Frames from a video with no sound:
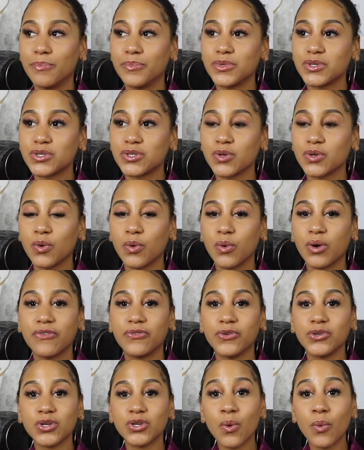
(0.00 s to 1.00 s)
So if
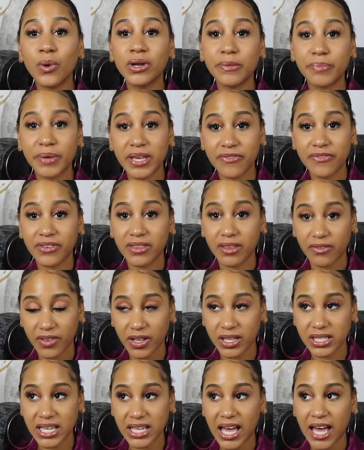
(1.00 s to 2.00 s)
you don't want to pay for the
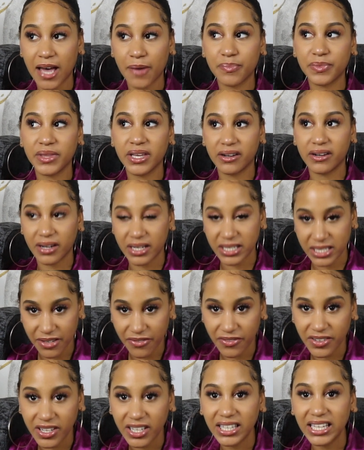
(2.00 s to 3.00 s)
filter app, there are
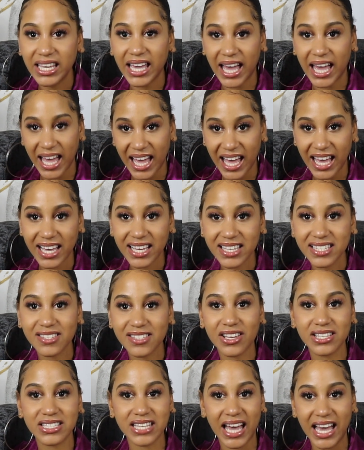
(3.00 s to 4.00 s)
definitely hacks,
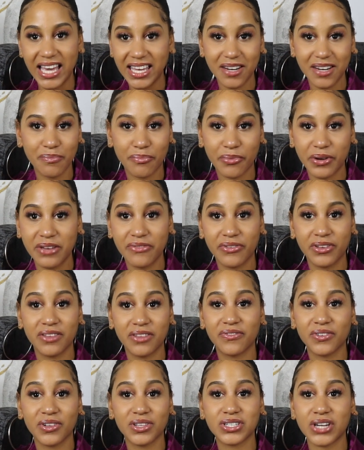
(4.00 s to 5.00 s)
because I didn't pay for the
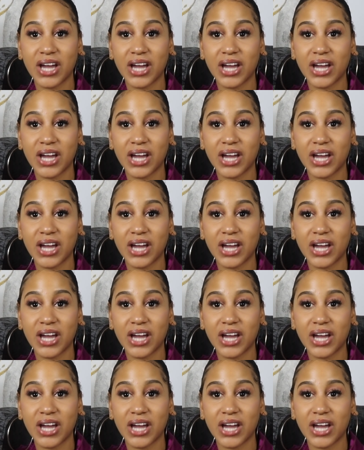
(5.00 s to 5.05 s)
filter